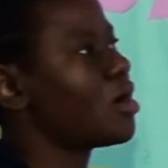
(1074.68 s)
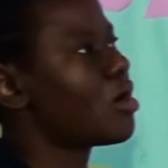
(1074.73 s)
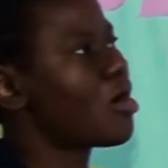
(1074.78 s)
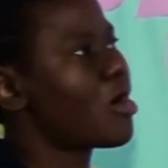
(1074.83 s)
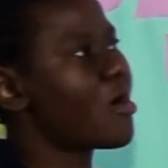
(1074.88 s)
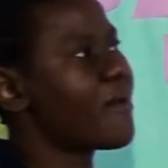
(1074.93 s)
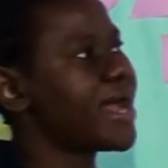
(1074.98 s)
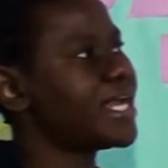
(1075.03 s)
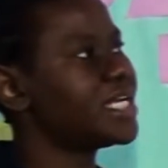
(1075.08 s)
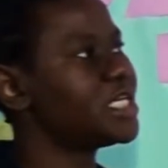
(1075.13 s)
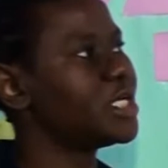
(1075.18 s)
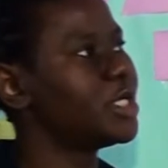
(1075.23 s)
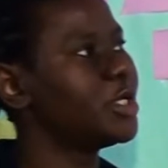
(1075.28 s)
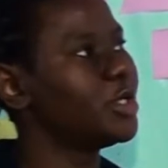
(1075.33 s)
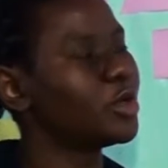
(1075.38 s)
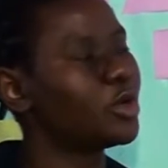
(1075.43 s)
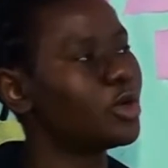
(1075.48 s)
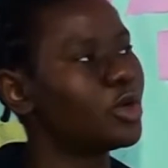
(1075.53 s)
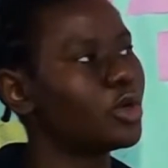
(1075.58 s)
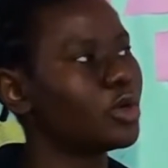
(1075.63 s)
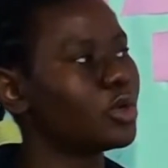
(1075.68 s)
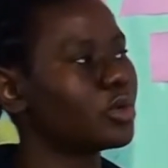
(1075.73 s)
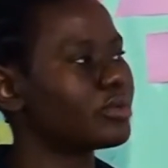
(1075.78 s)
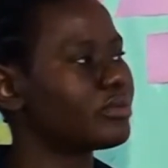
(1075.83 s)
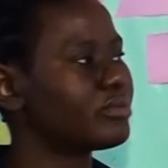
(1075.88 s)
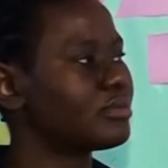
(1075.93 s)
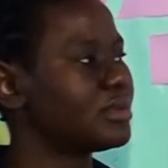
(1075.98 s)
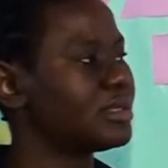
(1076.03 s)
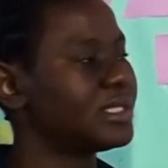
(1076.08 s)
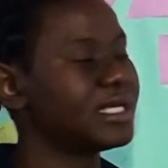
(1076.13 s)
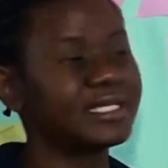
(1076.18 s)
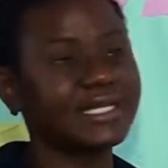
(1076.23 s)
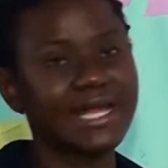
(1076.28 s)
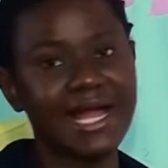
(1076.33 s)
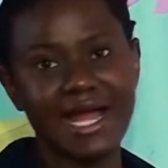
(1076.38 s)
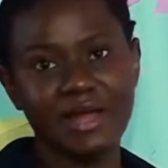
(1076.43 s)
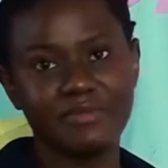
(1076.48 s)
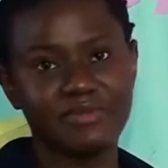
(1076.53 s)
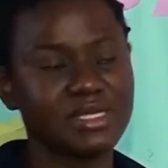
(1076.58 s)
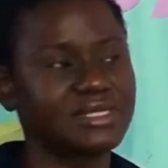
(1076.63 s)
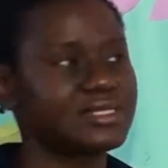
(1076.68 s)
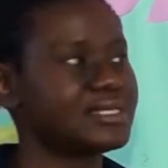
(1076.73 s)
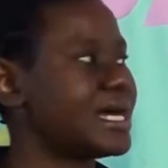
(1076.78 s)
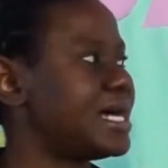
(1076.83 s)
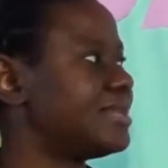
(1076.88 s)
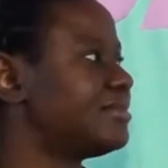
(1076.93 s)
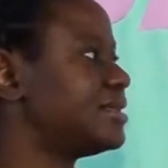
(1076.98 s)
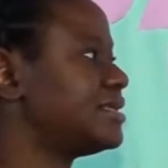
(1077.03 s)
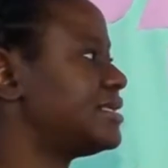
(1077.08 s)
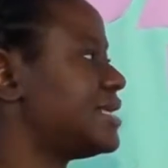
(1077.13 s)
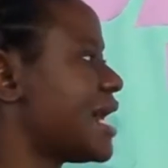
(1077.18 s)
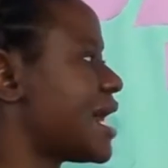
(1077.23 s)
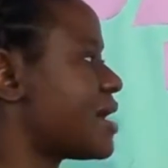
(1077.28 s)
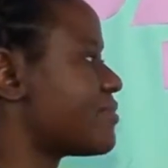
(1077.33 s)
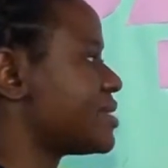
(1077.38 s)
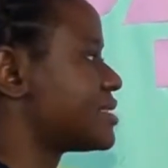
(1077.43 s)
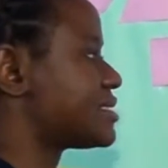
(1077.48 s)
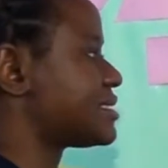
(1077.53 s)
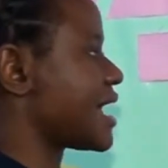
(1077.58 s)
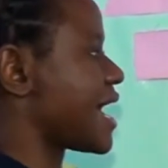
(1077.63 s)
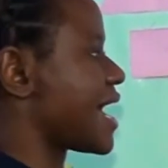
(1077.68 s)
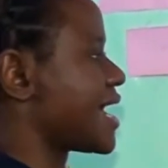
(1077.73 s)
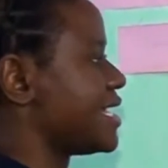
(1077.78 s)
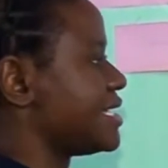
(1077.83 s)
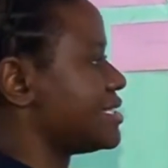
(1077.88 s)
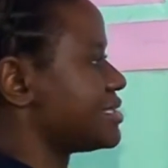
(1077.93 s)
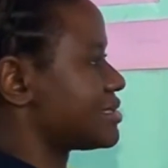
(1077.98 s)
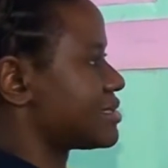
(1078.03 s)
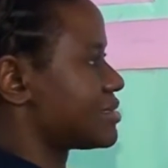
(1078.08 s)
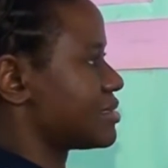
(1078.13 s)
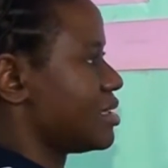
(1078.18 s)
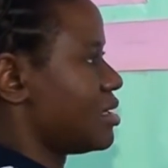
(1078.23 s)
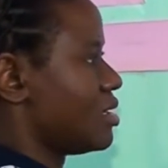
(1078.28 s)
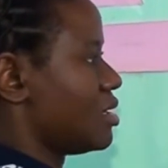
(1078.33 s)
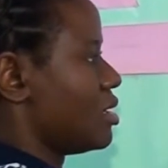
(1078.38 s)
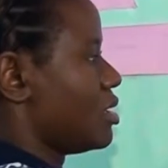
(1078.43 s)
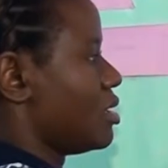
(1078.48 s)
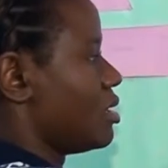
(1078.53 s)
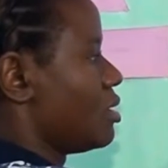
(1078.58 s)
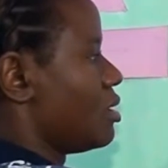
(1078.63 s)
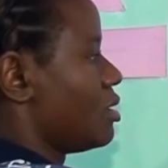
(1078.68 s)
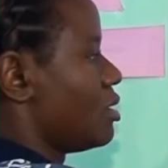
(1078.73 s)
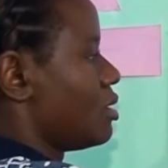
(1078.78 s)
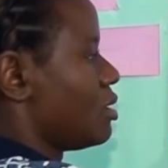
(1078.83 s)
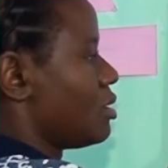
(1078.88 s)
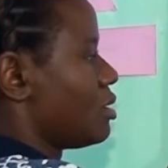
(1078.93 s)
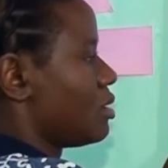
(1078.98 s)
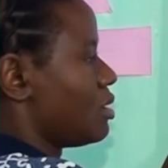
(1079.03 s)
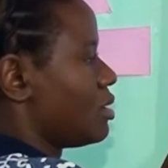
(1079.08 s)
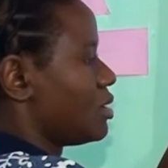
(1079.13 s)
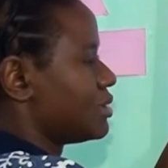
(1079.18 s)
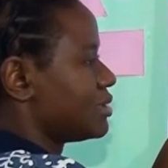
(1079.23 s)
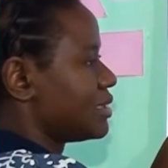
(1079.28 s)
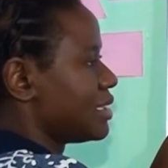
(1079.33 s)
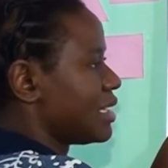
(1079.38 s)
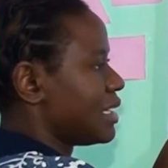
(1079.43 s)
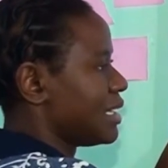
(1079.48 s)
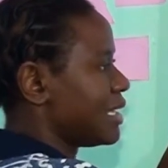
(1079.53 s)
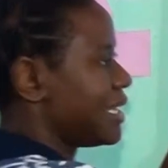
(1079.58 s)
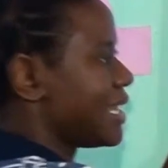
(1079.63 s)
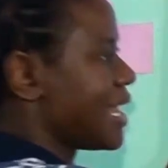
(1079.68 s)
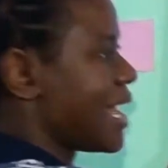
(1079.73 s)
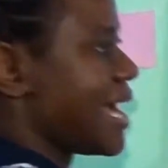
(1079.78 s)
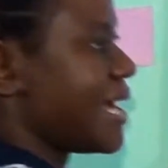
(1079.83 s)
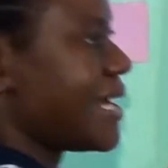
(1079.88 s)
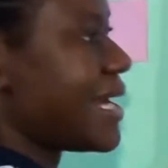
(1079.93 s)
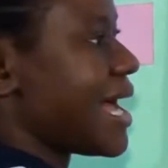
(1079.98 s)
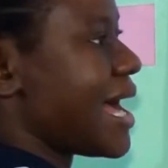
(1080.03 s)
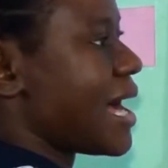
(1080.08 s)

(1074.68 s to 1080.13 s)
We already know the diameter. The diameter is a